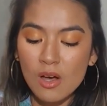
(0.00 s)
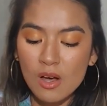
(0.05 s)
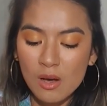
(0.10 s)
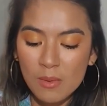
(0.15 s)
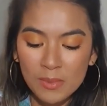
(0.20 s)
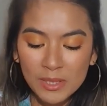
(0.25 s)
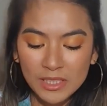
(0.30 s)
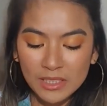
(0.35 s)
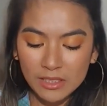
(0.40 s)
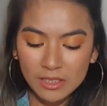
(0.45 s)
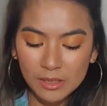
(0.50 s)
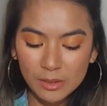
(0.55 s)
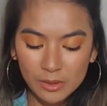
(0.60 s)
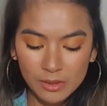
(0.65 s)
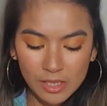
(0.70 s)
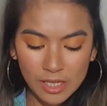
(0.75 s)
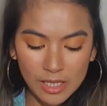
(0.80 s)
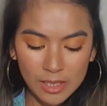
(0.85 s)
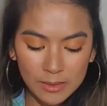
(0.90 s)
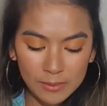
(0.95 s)
But still,
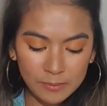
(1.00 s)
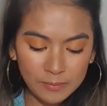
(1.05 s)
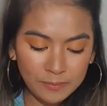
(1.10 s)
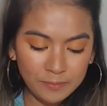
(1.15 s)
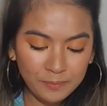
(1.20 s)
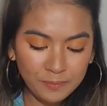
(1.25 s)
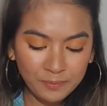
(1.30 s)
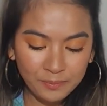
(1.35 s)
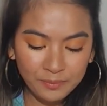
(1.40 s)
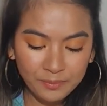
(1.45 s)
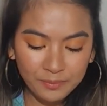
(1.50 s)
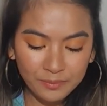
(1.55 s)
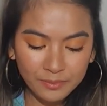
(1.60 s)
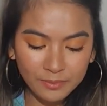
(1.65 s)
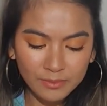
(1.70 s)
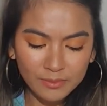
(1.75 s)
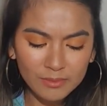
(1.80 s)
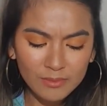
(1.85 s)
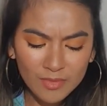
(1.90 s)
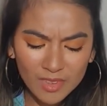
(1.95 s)

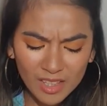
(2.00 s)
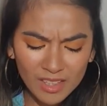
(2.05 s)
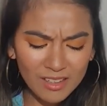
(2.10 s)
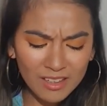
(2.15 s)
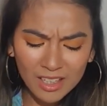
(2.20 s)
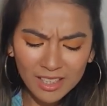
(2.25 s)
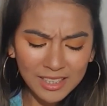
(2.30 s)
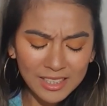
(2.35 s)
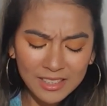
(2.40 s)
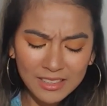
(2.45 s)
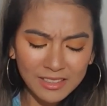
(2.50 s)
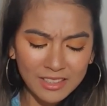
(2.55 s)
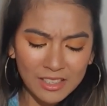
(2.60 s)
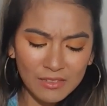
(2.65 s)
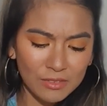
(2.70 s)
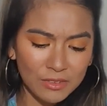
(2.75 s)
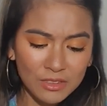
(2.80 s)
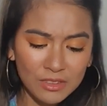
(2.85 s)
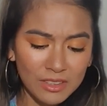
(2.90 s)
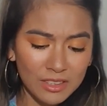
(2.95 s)
and I can
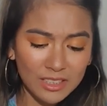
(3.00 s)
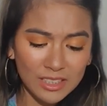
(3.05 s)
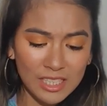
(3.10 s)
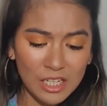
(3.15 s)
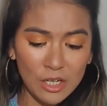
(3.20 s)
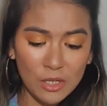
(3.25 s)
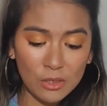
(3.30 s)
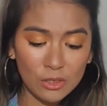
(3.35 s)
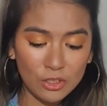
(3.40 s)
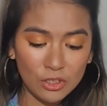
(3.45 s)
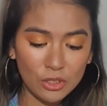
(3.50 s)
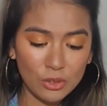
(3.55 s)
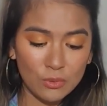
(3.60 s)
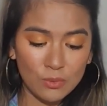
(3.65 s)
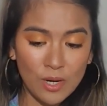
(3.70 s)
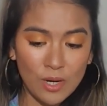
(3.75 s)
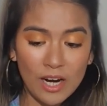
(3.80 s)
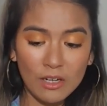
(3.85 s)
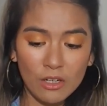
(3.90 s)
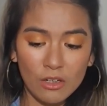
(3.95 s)
definitely tell just
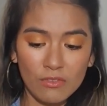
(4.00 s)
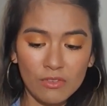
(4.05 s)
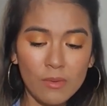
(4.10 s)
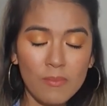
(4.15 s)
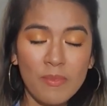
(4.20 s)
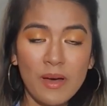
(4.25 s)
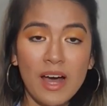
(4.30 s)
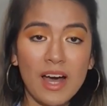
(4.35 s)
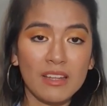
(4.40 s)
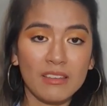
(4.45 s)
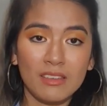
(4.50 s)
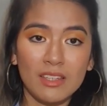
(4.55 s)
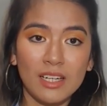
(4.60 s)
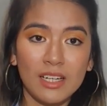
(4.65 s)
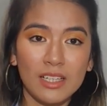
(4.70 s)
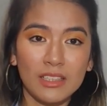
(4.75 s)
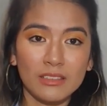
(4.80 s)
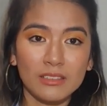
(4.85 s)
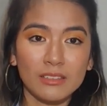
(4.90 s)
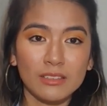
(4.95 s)
right off the bat
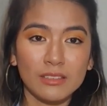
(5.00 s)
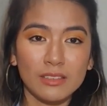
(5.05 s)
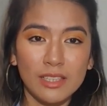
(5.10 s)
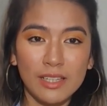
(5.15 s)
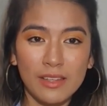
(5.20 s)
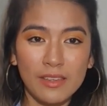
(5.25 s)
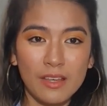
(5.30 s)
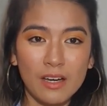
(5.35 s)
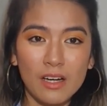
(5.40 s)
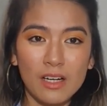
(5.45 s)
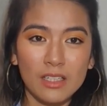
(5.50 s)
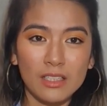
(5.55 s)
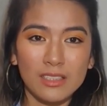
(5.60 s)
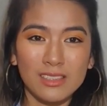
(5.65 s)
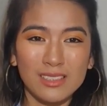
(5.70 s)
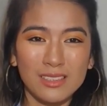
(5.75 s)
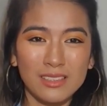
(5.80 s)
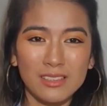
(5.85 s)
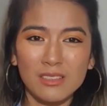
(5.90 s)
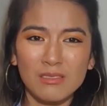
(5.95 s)
that leather
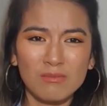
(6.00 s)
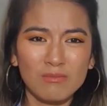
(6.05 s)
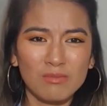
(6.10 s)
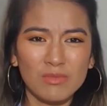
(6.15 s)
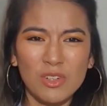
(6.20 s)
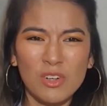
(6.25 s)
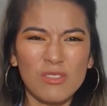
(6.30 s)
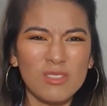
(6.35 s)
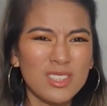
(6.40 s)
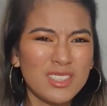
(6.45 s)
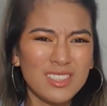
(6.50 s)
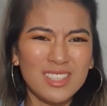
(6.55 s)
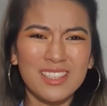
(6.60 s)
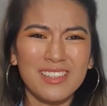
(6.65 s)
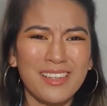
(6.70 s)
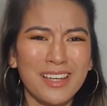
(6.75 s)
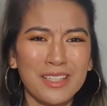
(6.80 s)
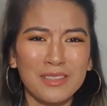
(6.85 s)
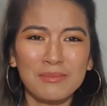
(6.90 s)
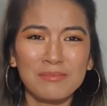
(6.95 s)
is obviously
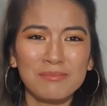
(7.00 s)
like